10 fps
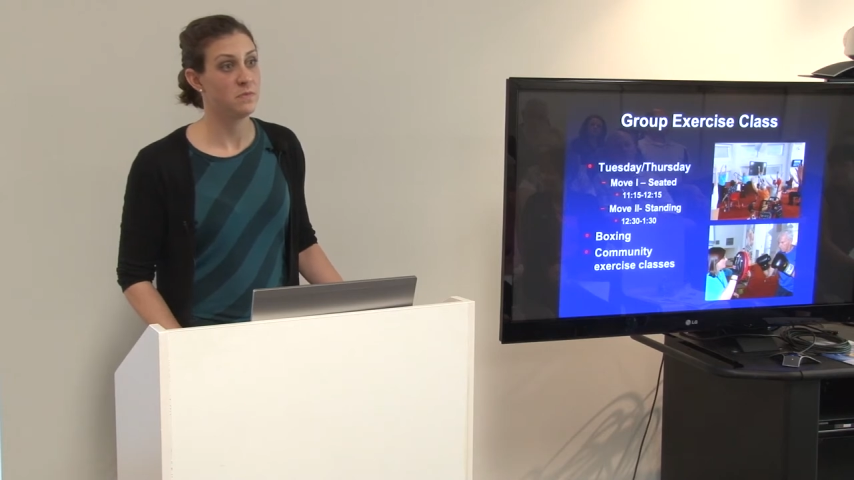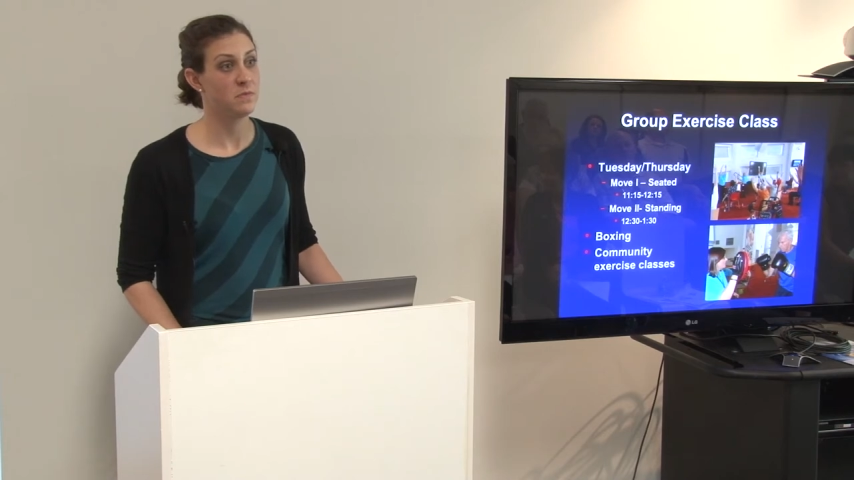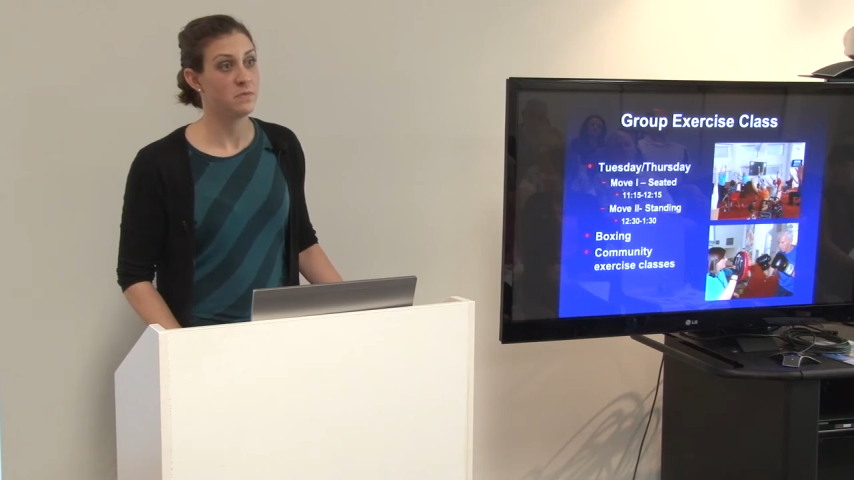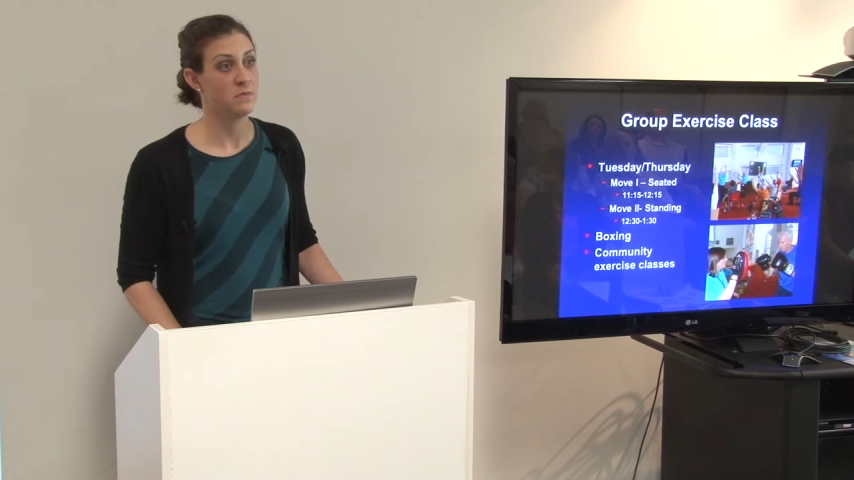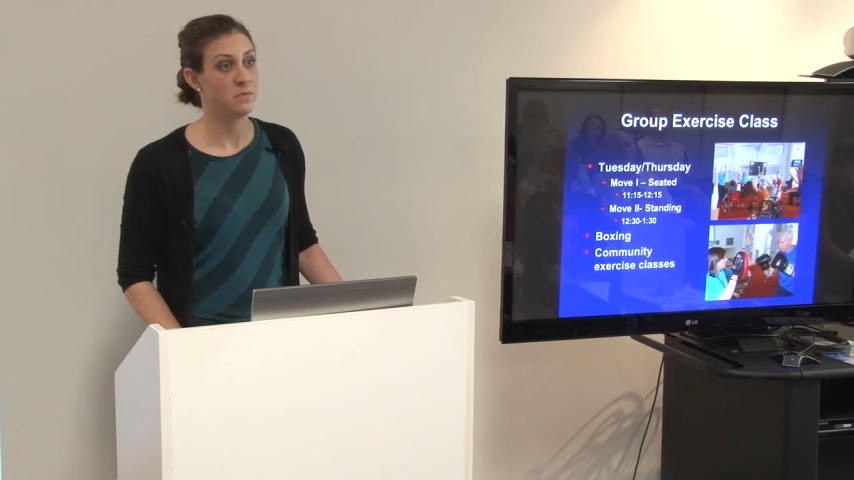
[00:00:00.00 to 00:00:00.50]

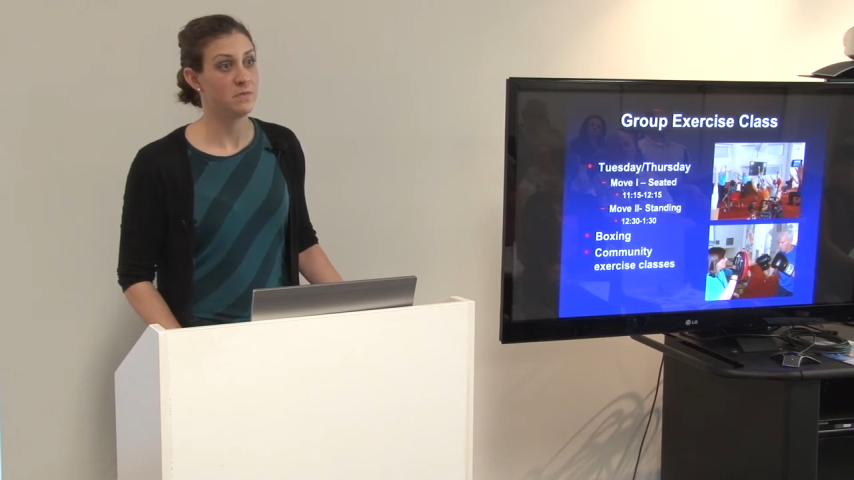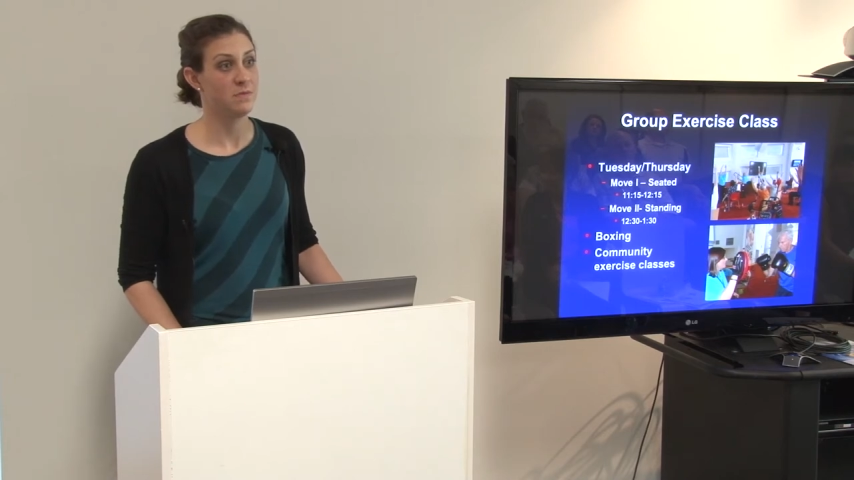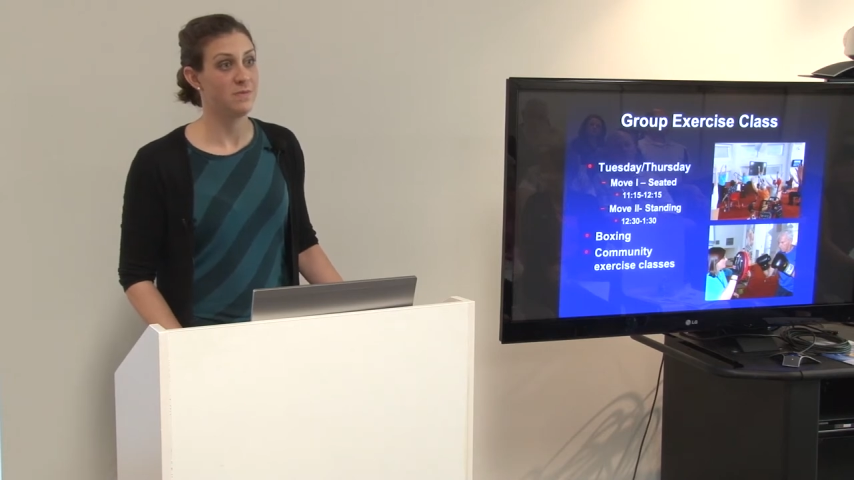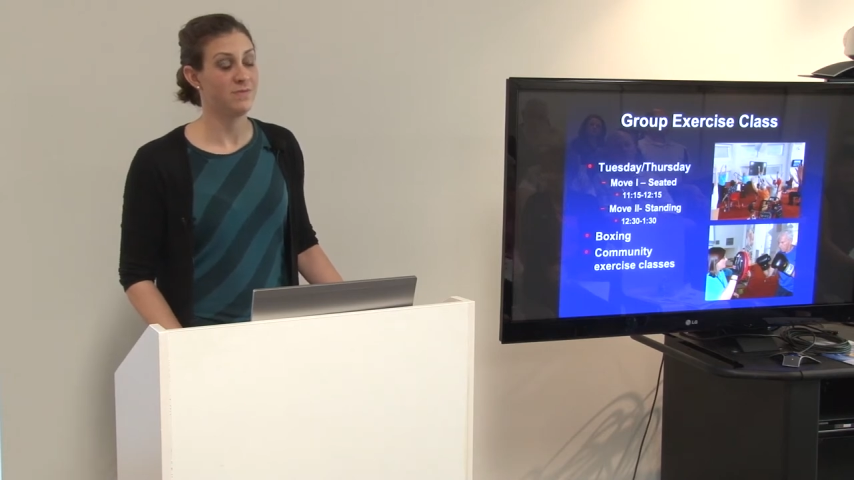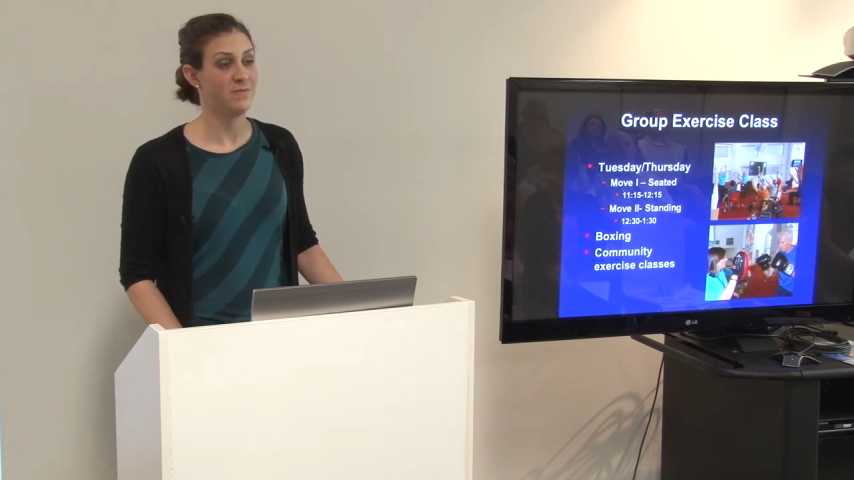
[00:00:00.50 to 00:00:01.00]

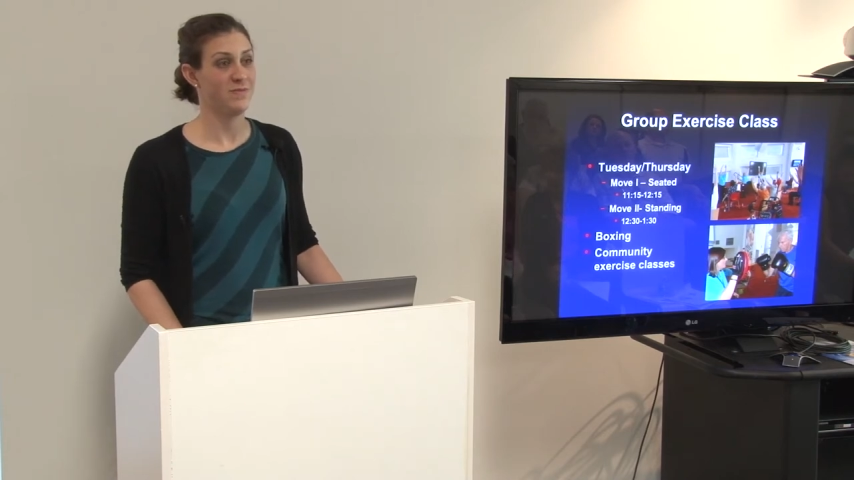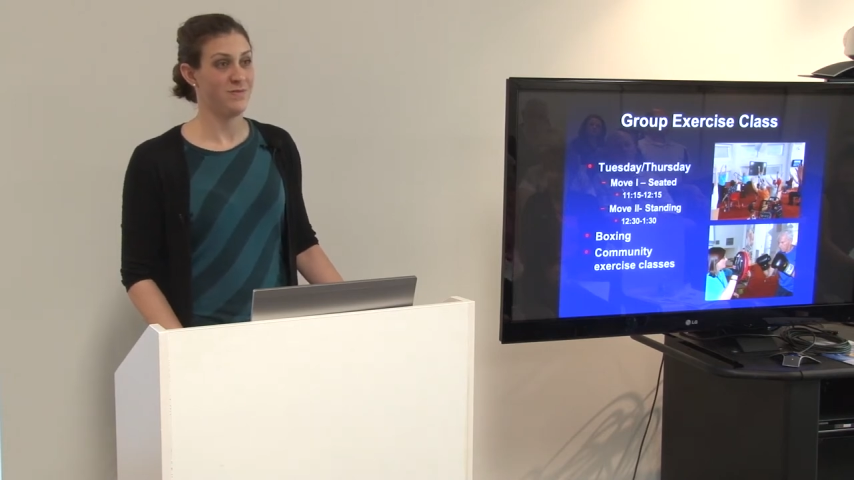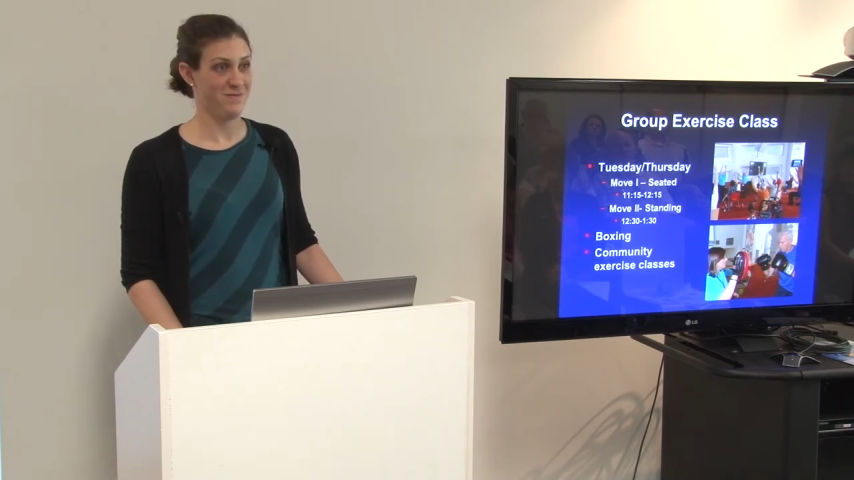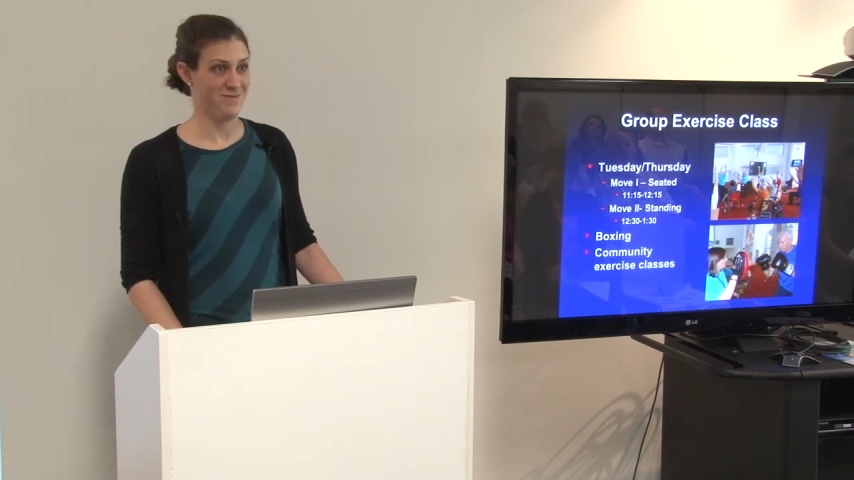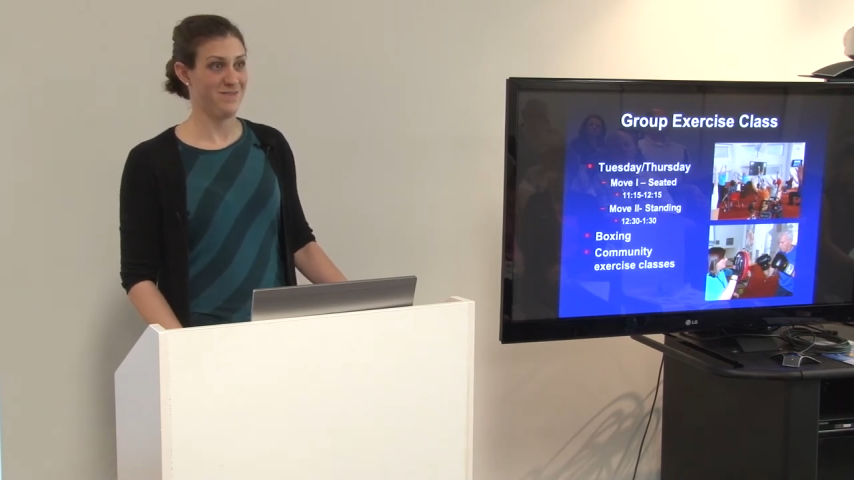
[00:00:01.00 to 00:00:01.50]

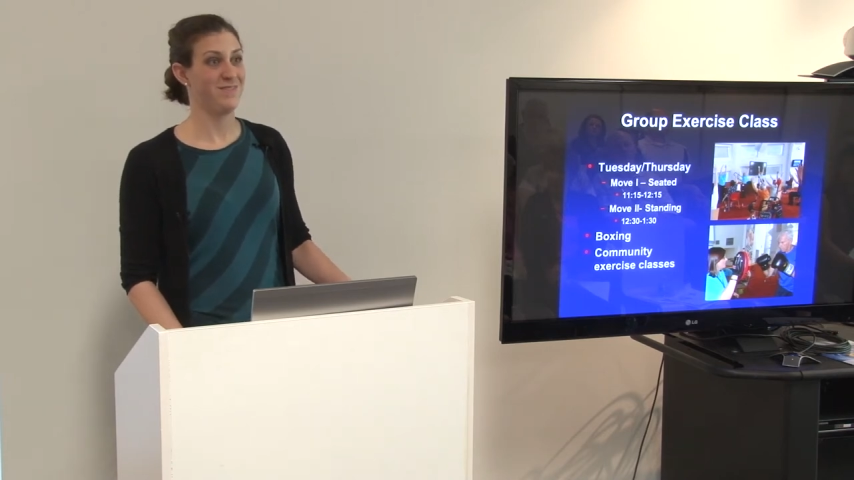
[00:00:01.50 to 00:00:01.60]
programs